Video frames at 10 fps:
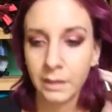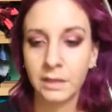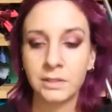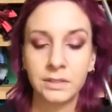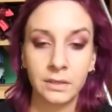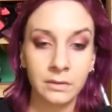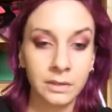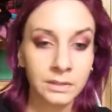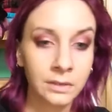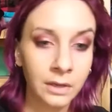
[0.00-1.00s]
I just
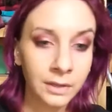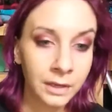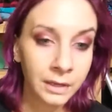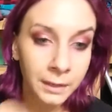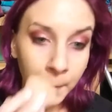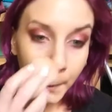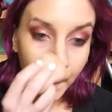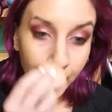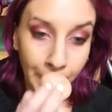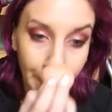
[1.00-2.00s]
totally saw that like
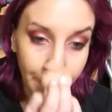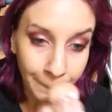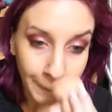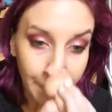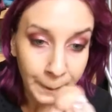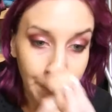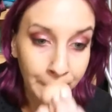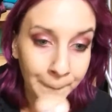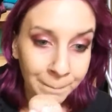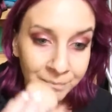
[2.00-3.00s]
I didn't blend
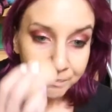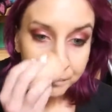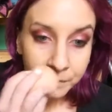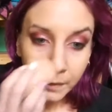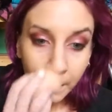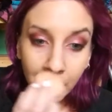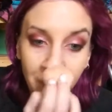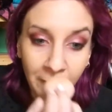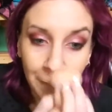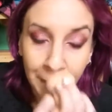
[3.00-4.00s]
my
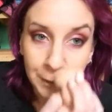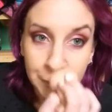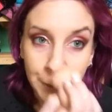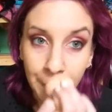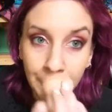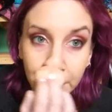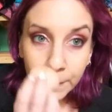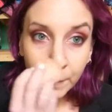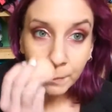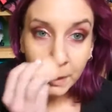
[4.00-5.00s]
foundation on the
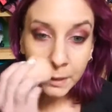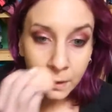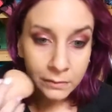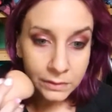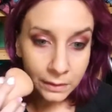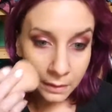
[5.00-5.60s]
tip of my nose.